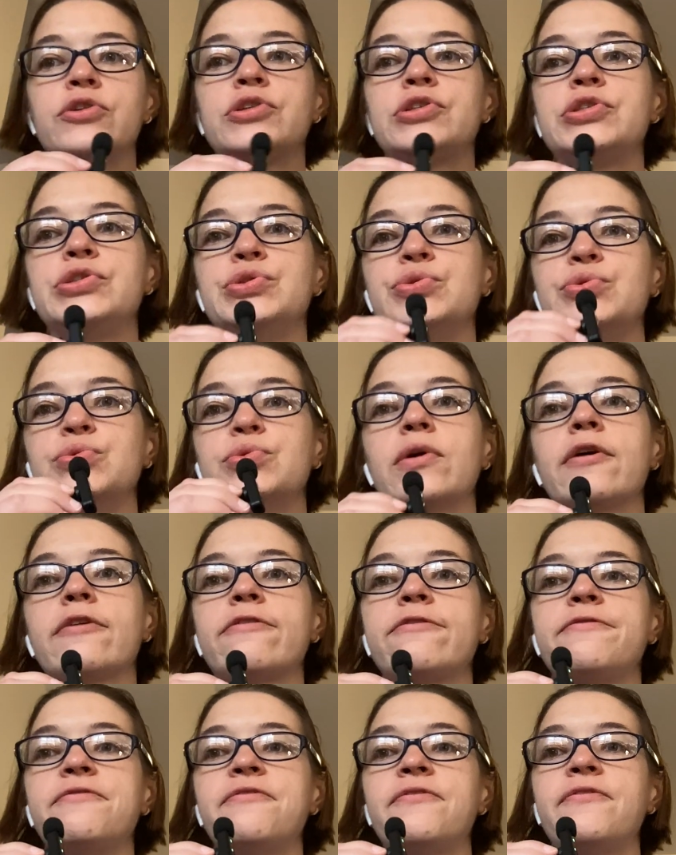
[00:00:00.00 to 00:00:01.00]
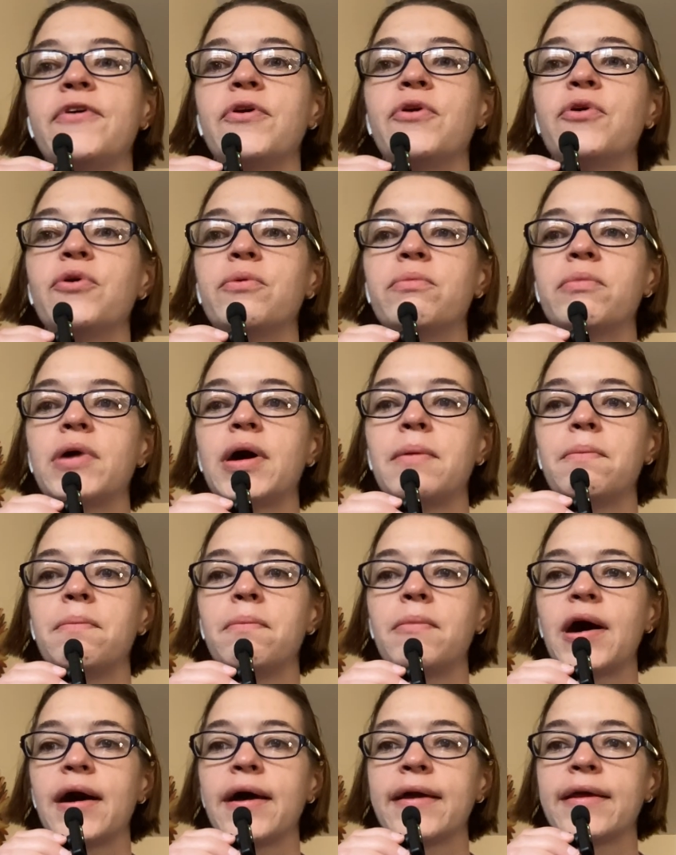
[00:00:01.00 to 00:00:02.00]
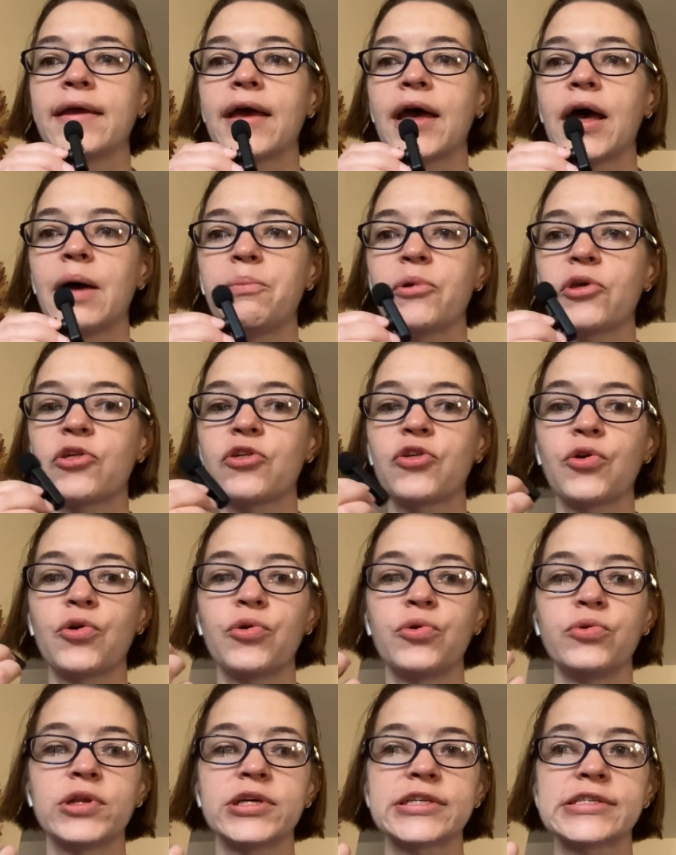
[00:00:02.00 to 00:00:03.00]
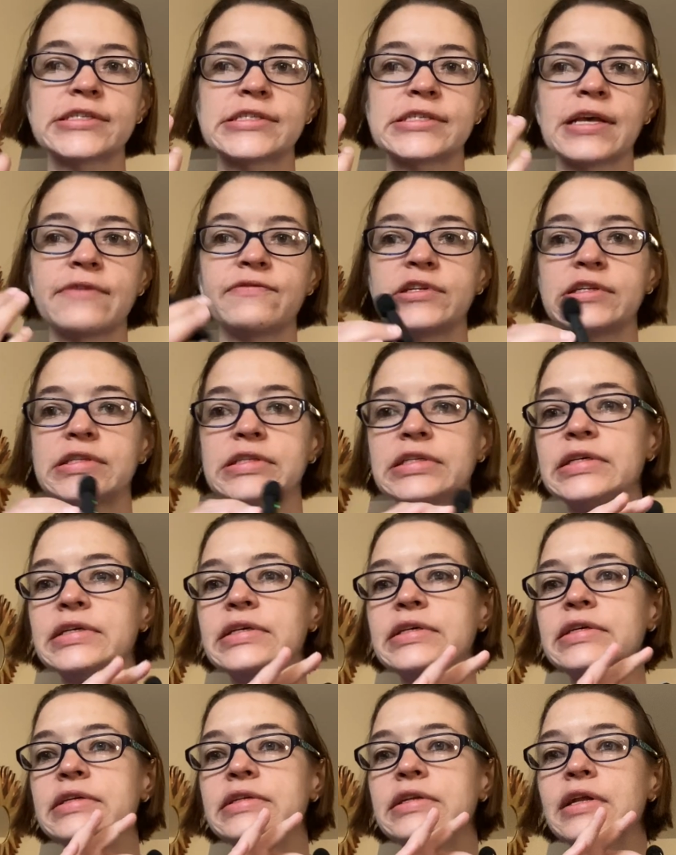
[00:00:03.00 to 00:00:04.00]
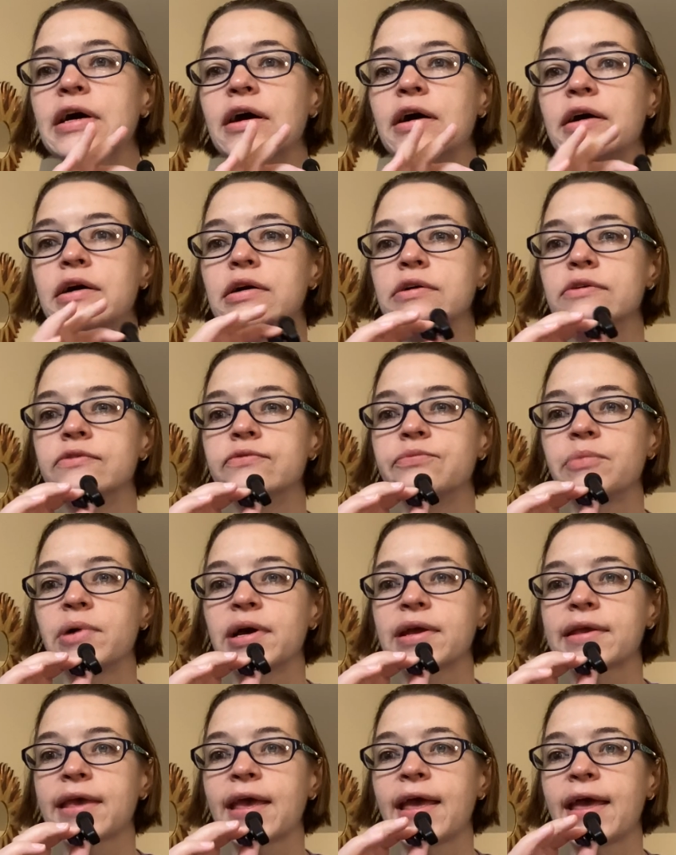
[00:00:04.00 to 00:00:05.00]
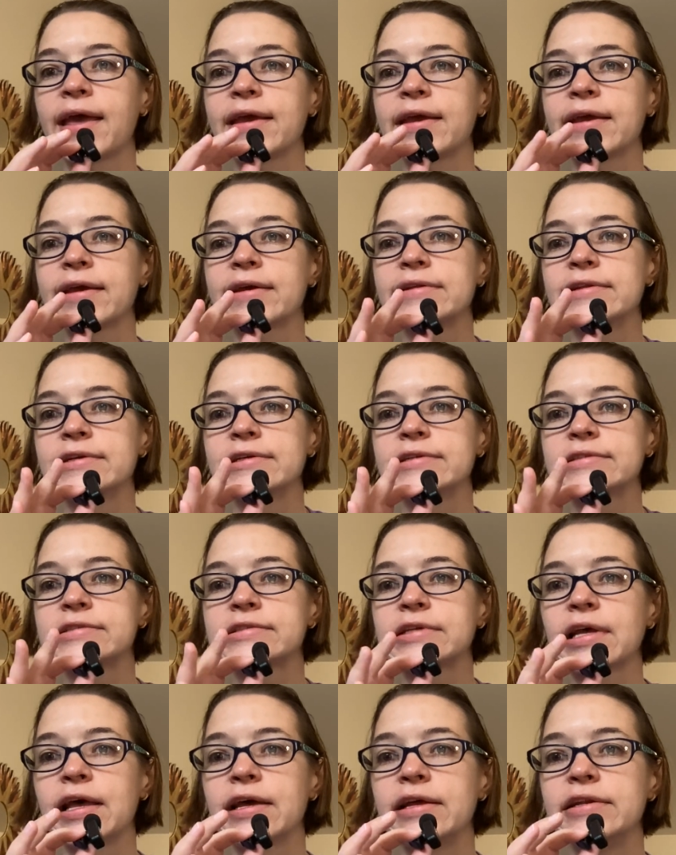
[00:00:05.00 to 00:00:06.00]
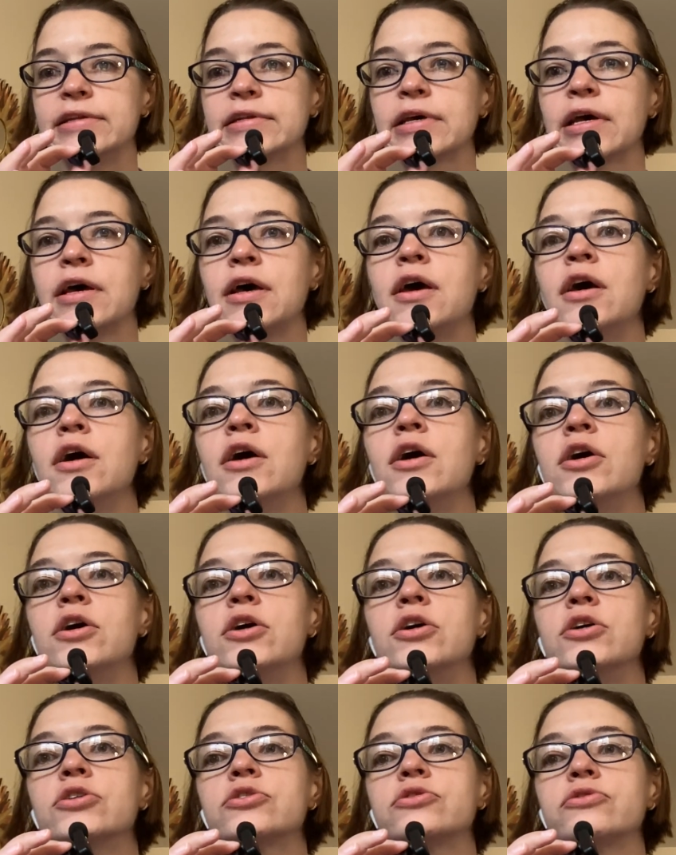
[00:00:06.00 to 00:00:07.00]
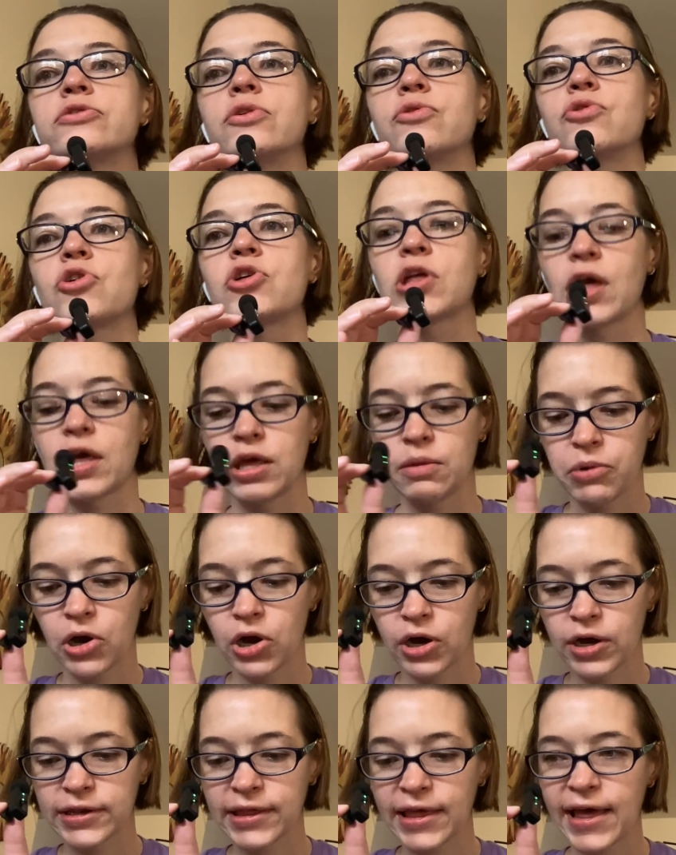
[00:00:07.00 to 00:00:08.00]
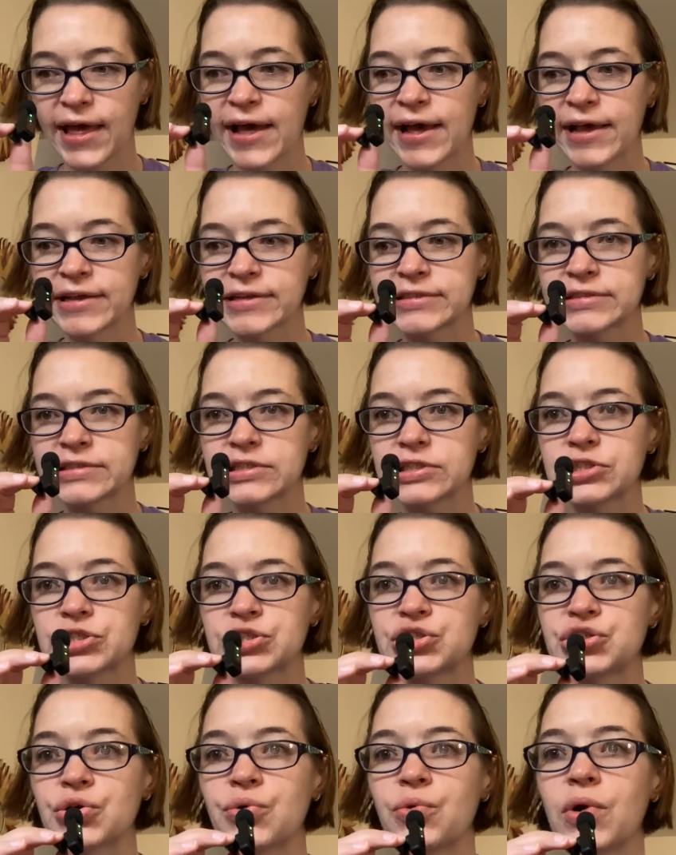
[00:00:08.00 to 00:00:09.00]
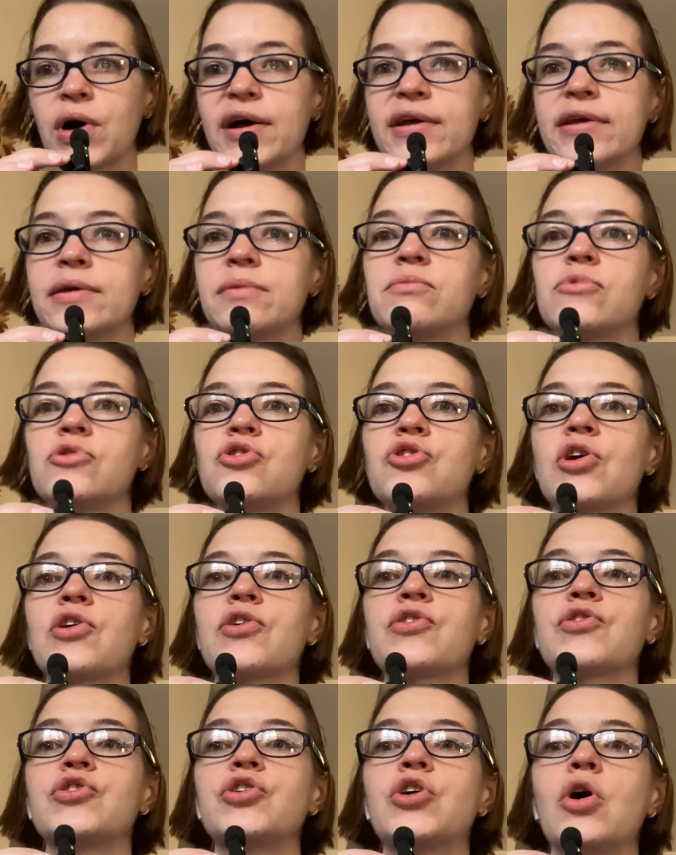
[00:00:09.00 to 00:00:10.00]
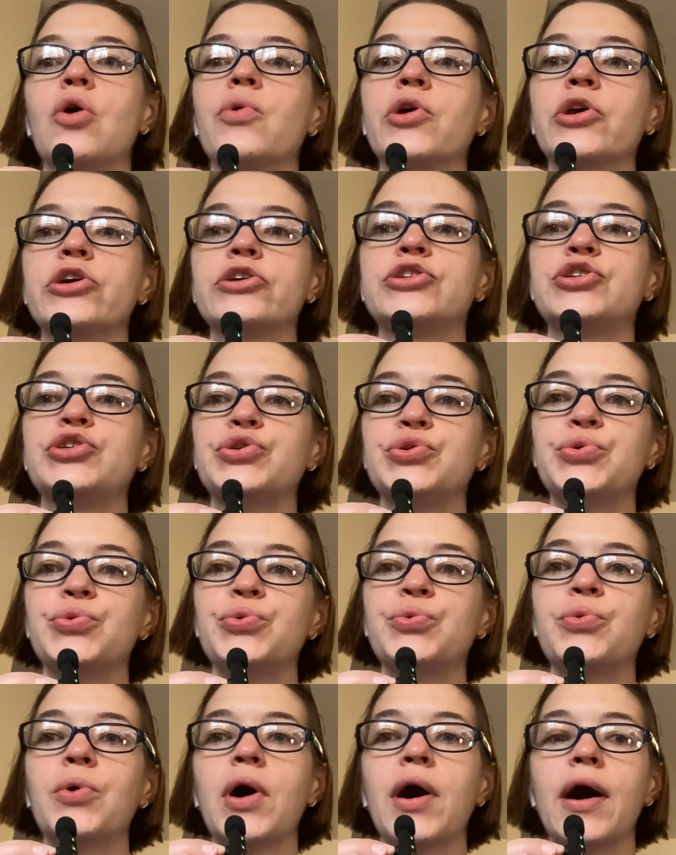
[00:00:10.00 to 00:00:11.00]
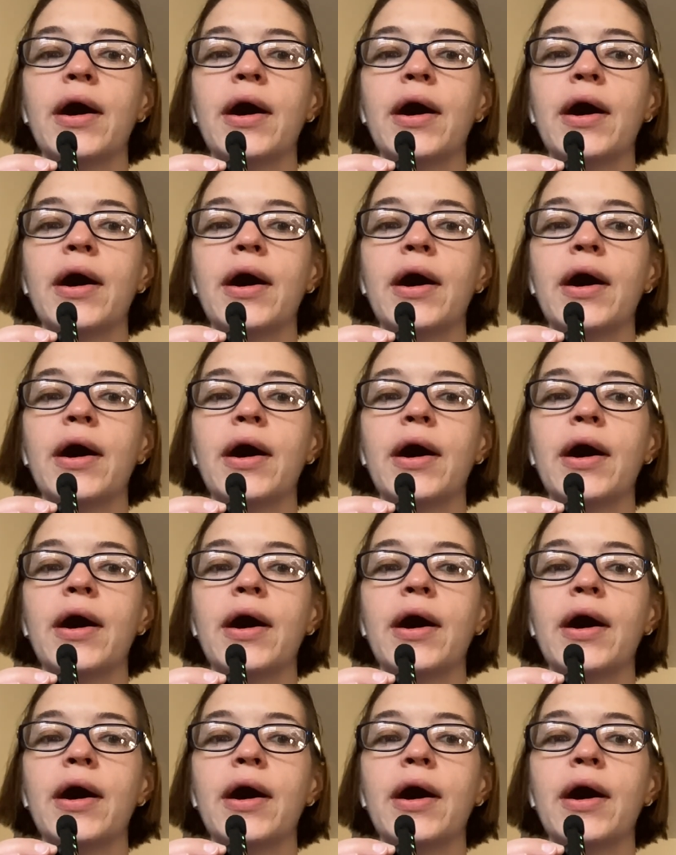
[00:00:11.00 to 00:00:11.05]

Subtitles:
to film my episode 17 of my K Knits and Crochet podcast. So I am just going to